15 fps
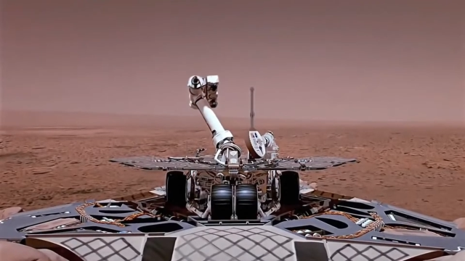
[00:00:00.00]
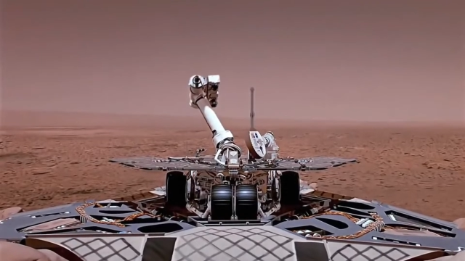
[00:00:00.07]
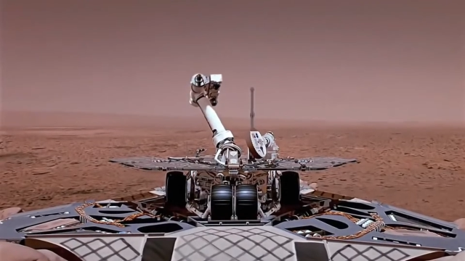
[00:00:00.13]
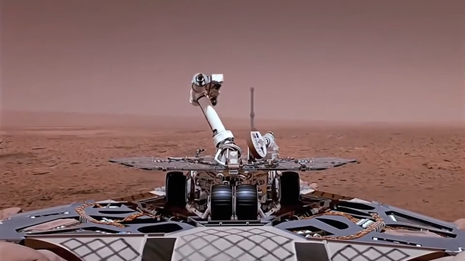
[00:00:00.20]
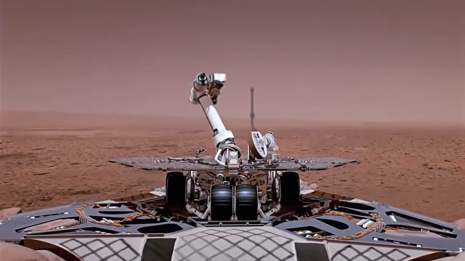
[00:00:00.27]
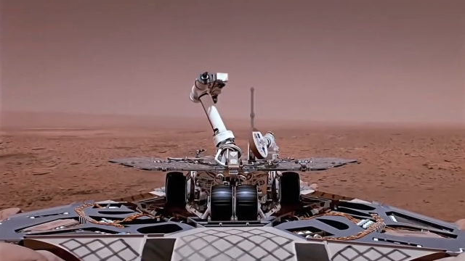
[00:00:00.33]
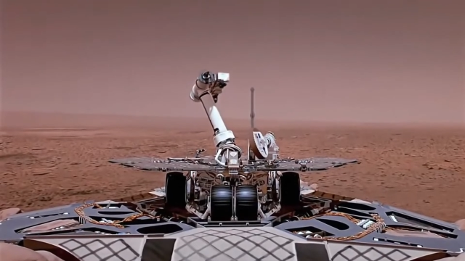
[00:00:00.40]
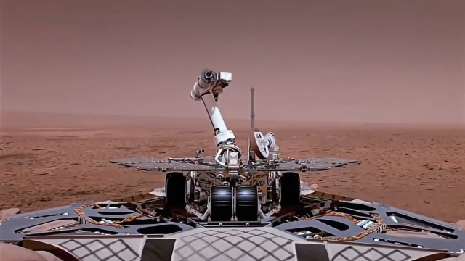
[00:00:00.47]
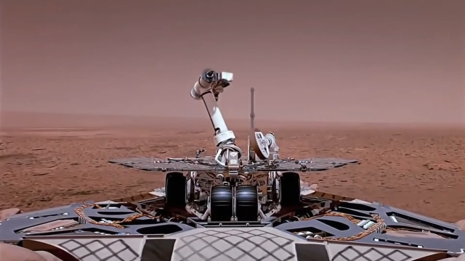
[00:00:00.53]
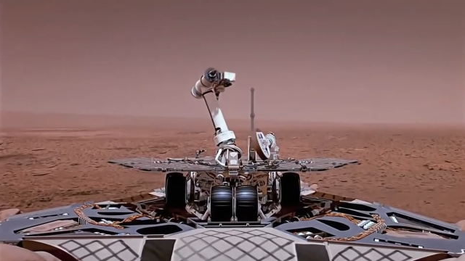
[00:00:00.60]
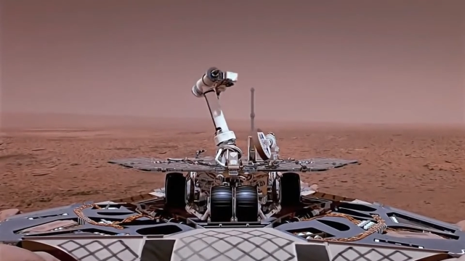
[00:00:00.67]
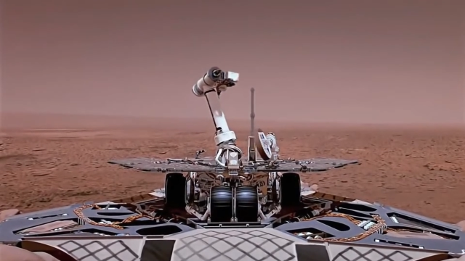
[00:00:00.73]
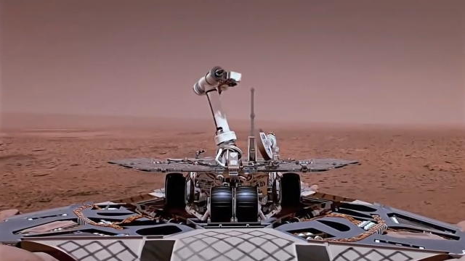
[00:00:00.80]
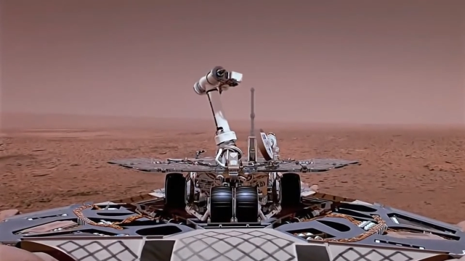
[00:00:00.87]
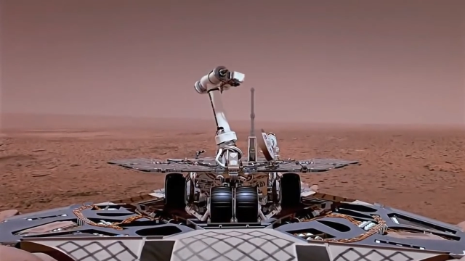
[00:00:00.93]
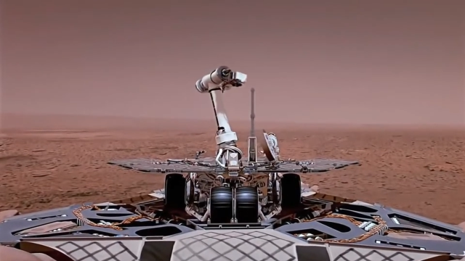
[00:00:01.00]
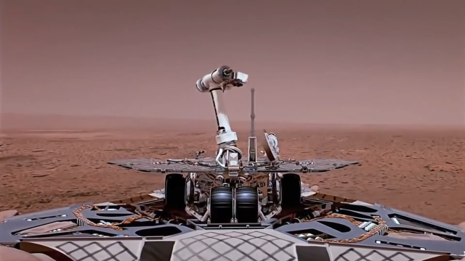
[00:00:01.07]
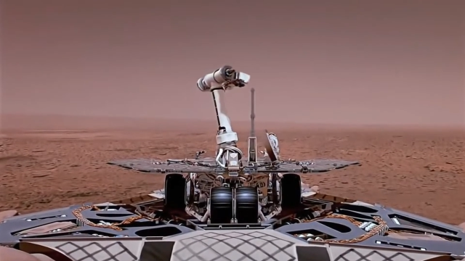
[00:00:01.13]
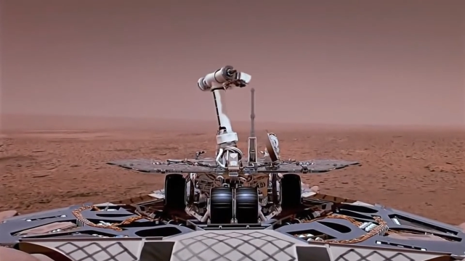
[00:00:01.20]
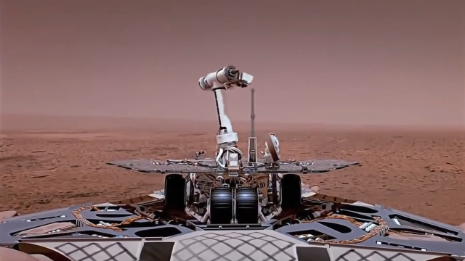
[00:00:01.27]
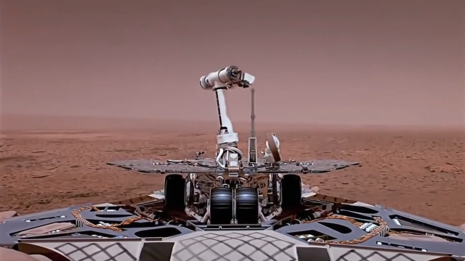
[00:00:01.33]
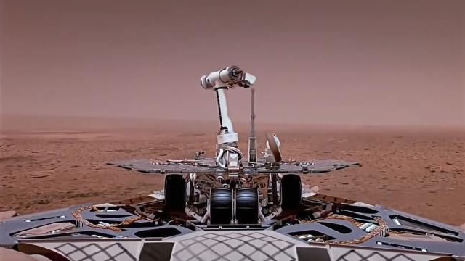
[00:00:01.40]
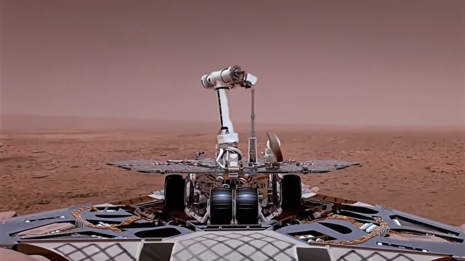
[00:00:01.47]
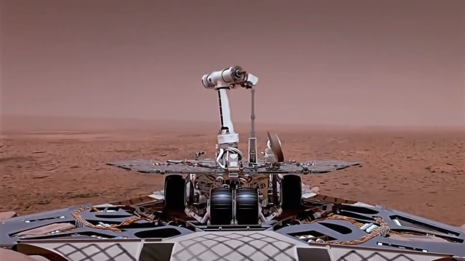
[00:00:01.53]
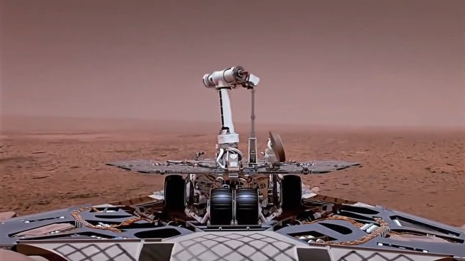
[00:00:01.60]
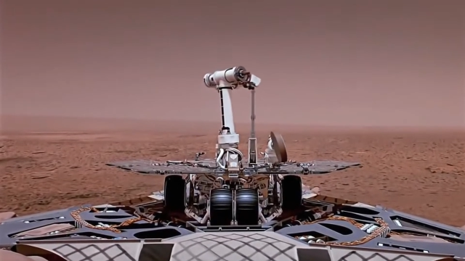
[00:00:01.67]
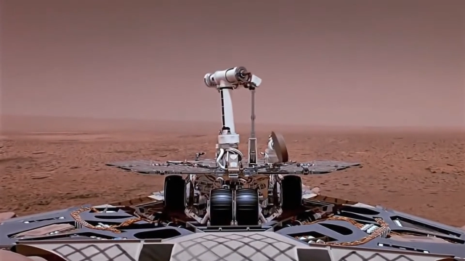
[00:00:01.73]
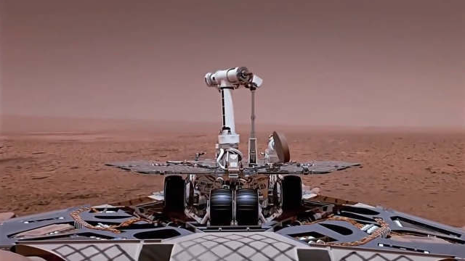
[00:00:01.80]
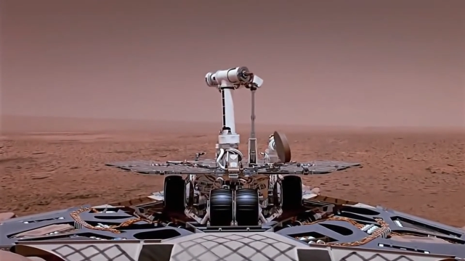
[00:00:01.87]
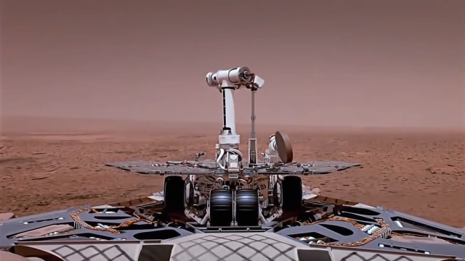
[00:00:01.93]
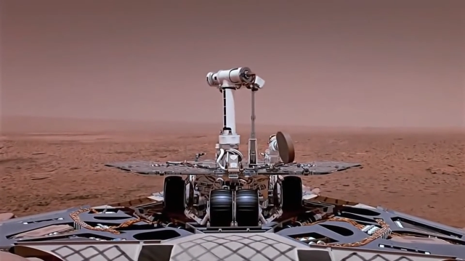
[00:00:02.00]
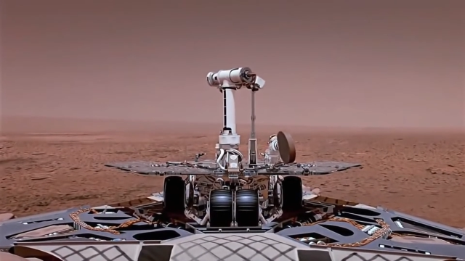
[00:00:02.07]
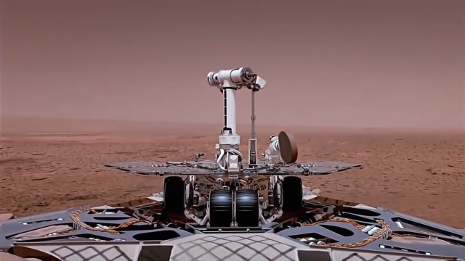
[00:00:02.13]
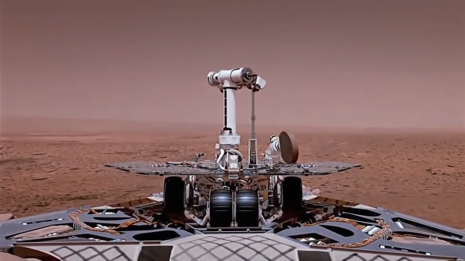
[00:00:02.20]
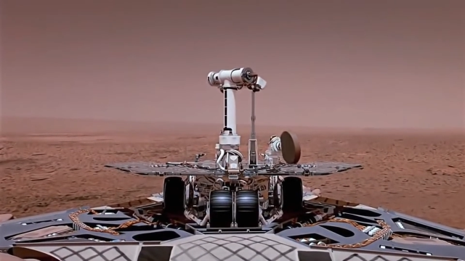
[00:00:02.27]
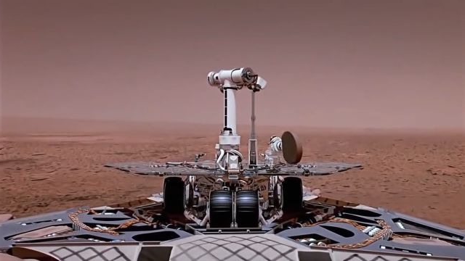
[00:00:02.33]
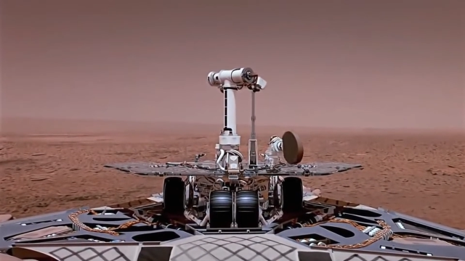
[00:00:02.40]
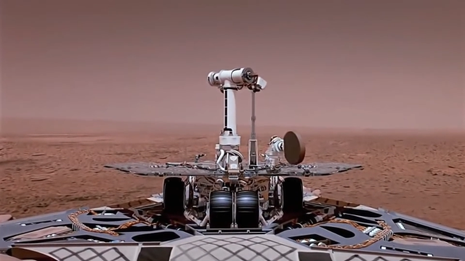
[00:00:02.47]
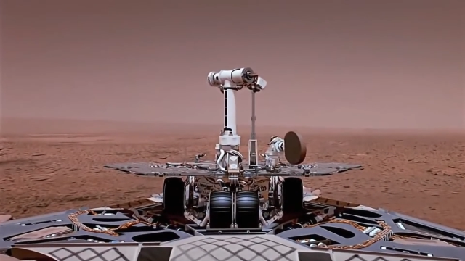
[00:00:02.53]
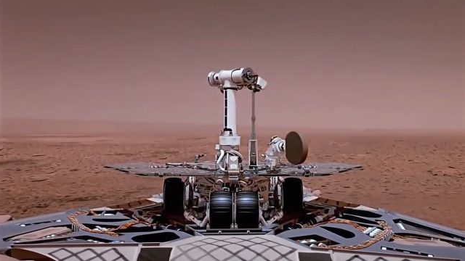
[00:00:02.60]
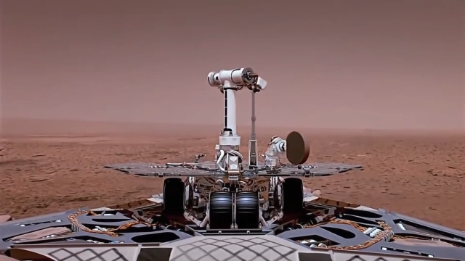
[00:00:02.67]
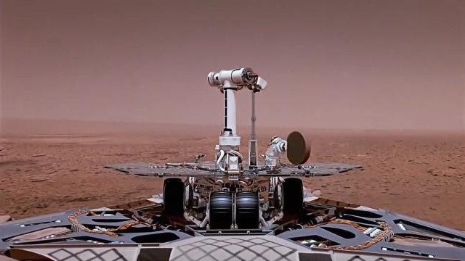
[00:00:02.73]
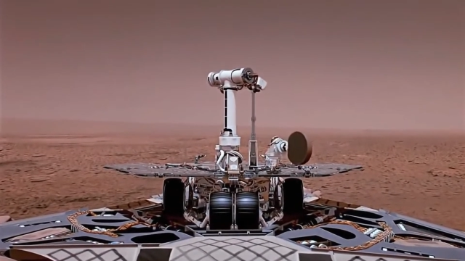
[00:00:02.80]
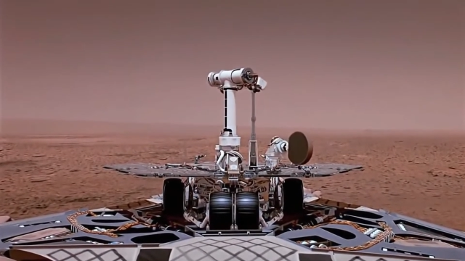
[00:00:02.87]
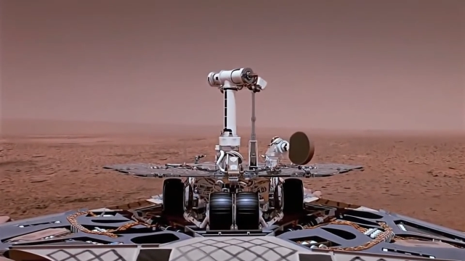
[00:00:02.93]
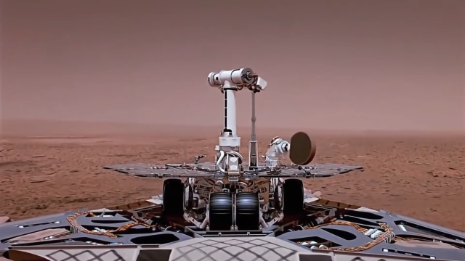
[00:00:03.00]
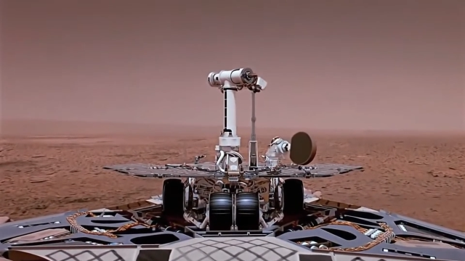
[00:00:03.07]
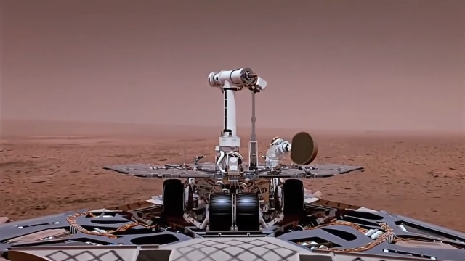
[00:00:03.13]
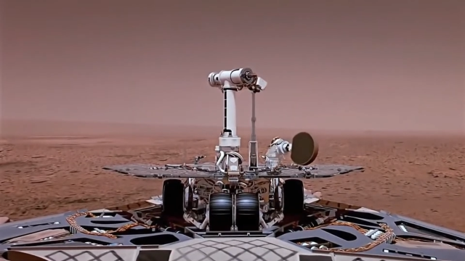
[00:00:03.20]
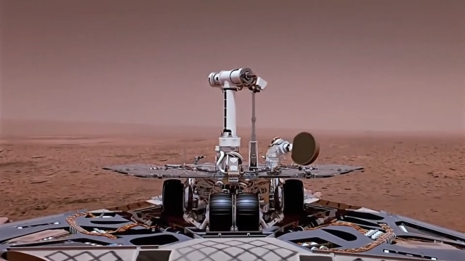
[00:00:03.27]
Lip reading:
Nobody's mouth can be seen.